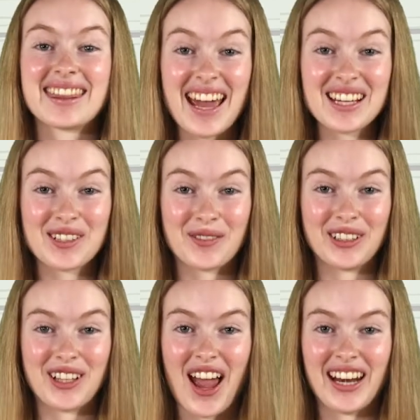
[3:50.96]
Thanks for
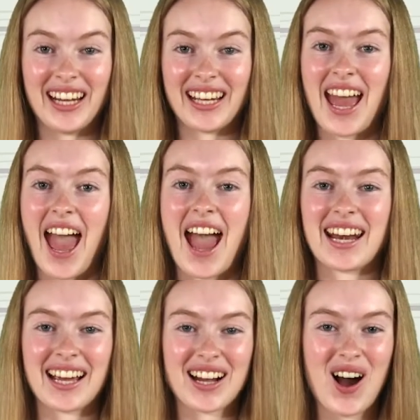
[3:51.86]
learning, and
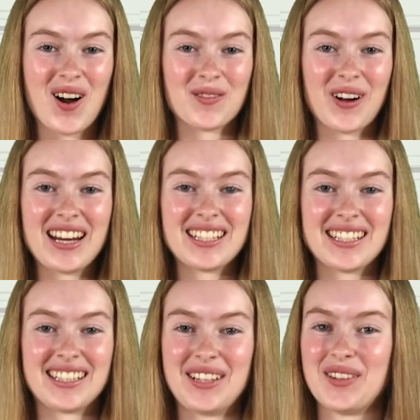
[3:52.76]
I can't wait to
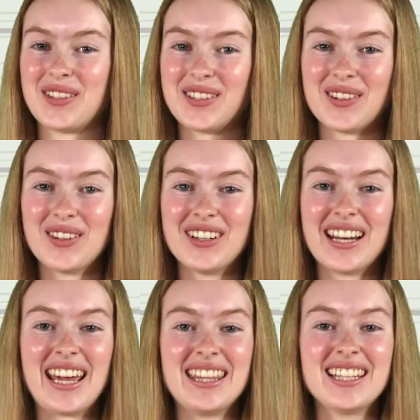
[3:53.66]
see you soon
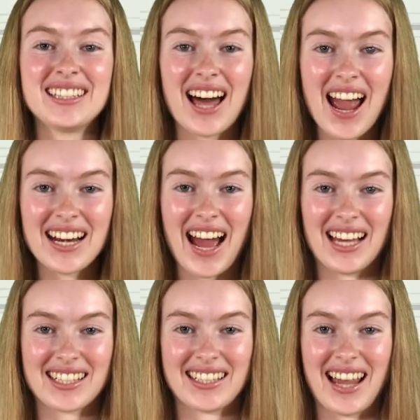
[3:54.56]
in the Lighthouse